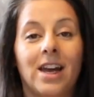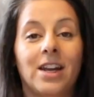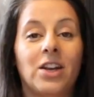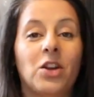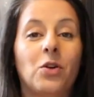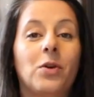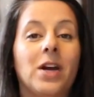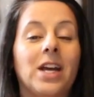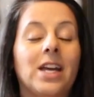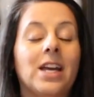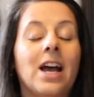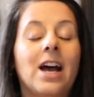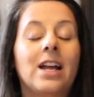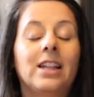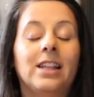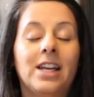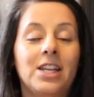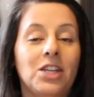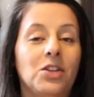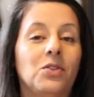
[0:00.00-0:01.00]
I know I
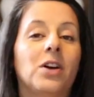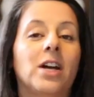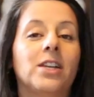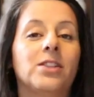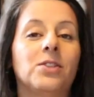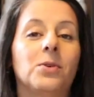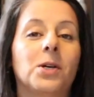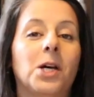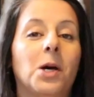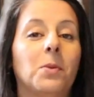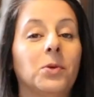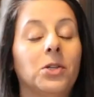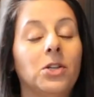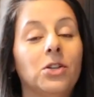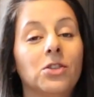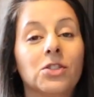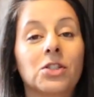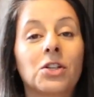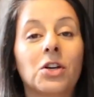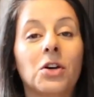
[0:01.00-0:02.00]
let you guys know a couple
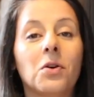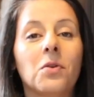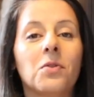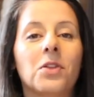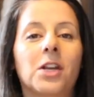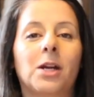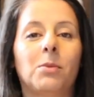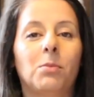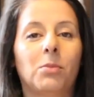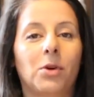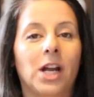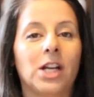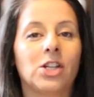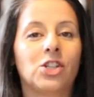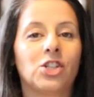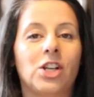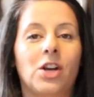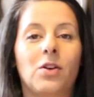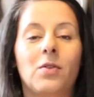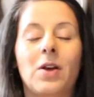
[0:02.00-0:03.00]
years ago that I
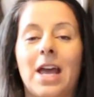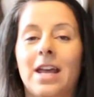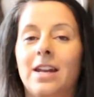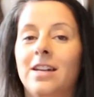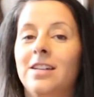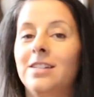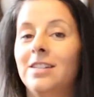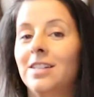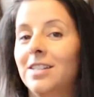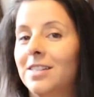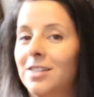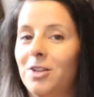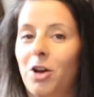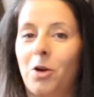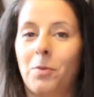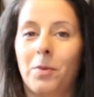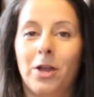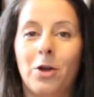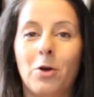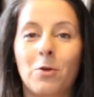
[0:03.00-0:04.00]
branched out and did
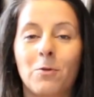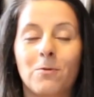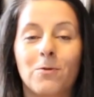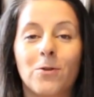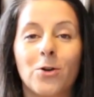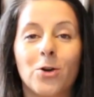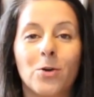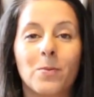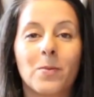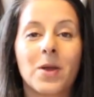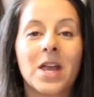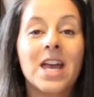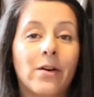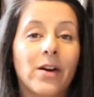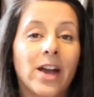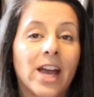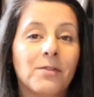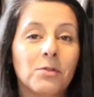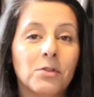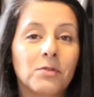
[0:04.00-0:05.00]
start my own firm. Now
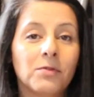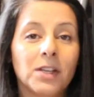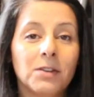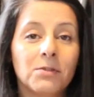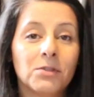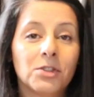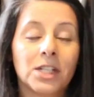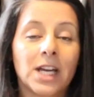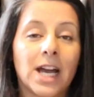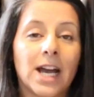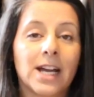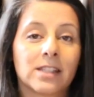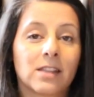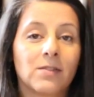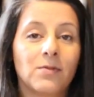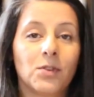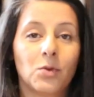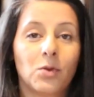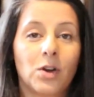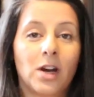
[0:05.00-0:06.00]
I have a favor to
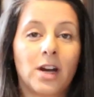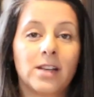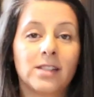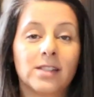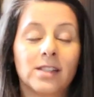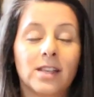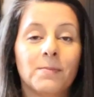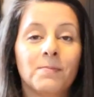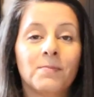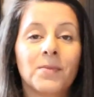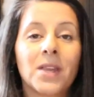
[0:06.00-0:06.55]
ask of you guys.